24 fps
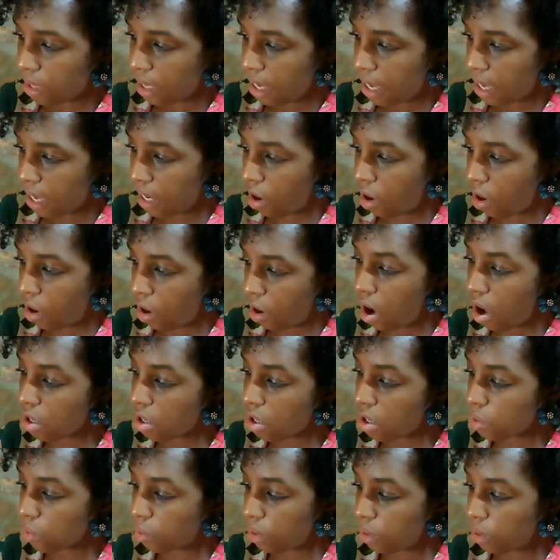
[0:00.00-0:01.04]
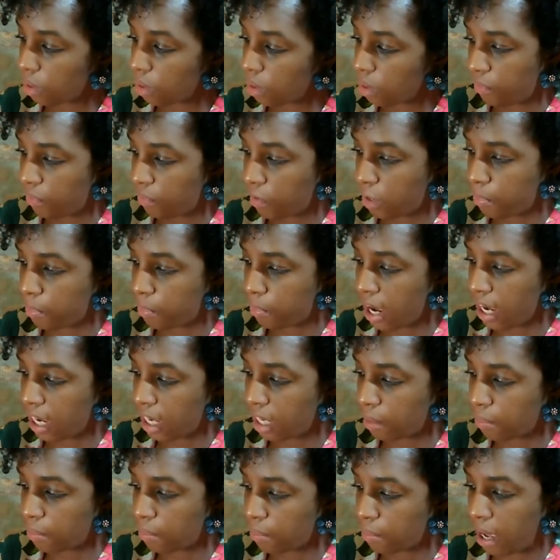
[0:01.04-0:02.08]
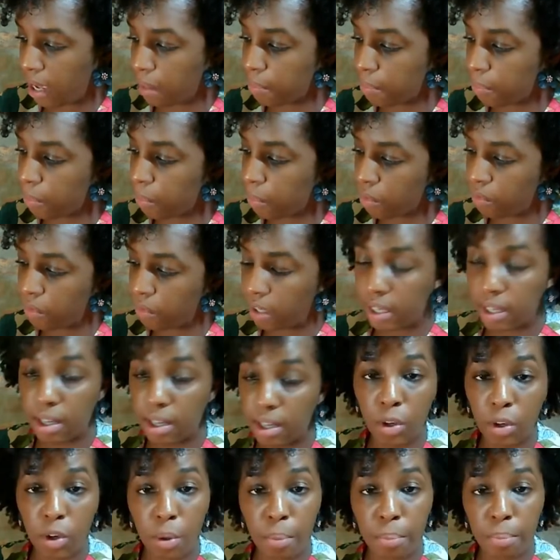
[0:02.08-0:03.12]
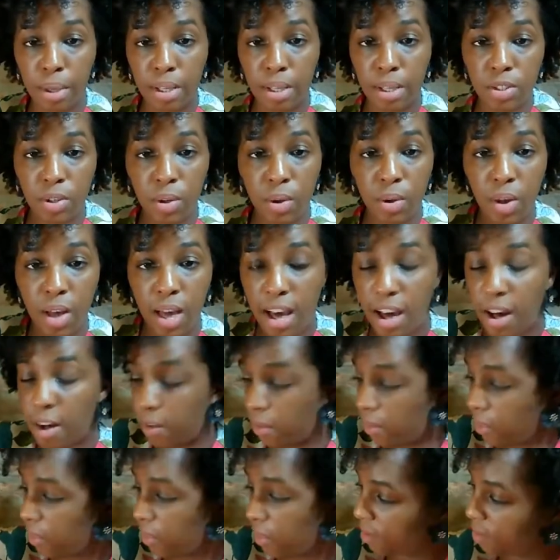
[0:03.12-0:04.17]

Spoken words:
and are also good for your brain by improving your mental health.